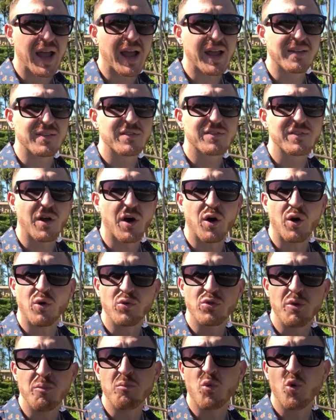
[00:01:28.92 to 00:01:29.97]
And
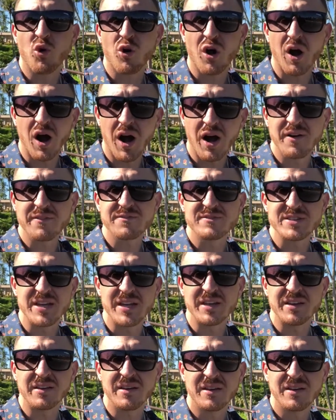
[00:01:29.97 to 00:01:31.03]
so the more
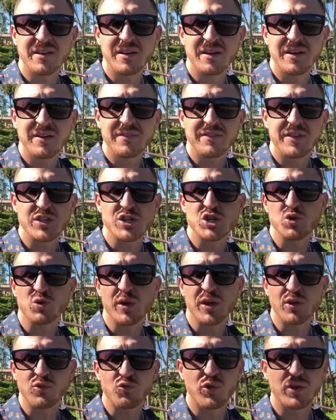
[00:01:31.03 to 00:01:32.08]
often that
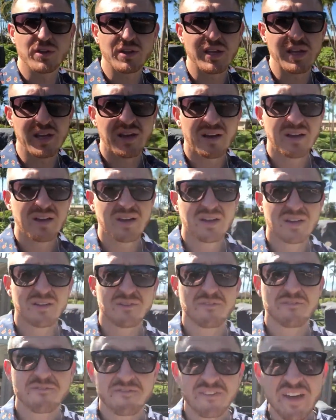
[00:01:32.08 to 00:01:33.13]
you can really
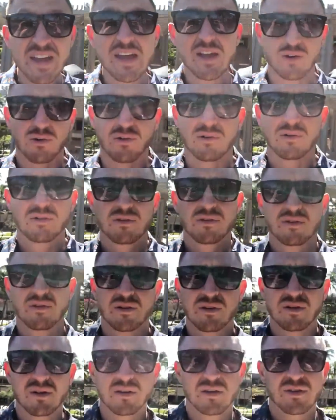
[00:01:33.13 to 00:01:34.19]
feel
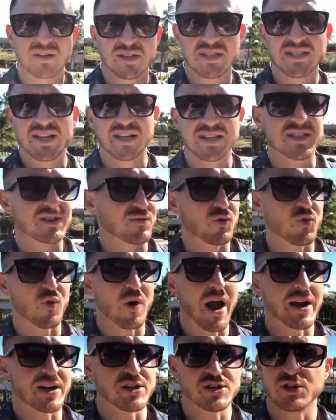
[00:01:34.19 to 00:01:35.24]
the sense of
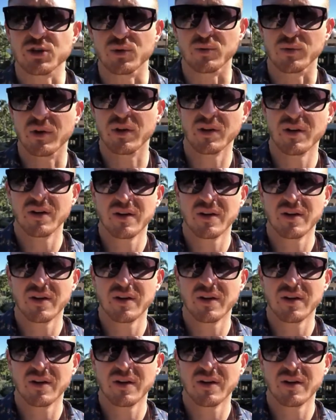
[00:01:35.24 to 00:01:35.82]
gratitude,